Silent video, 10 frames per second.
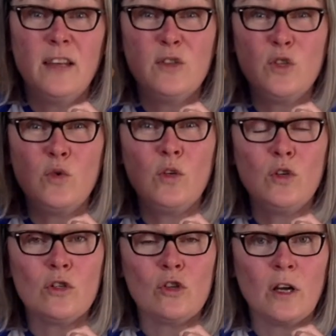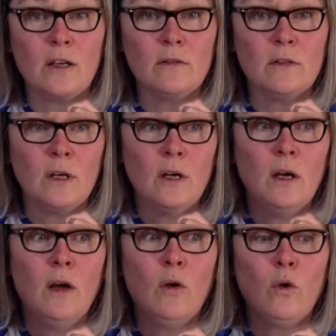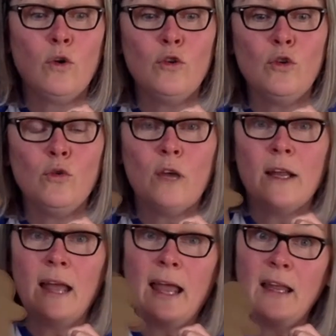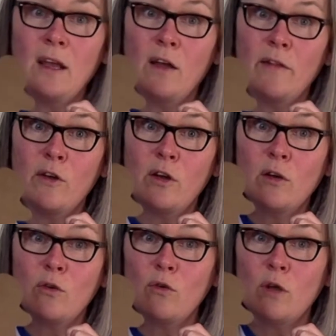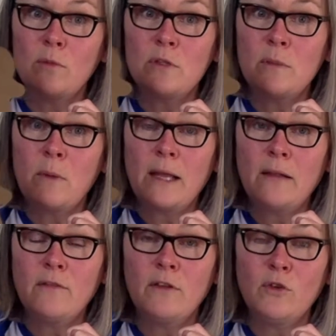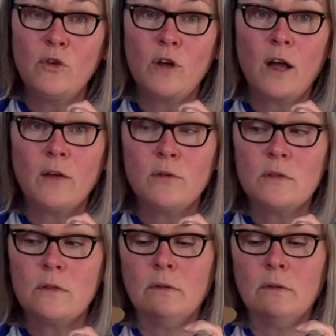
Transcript: you and your child, or you and any other grown-ups that might live in your house.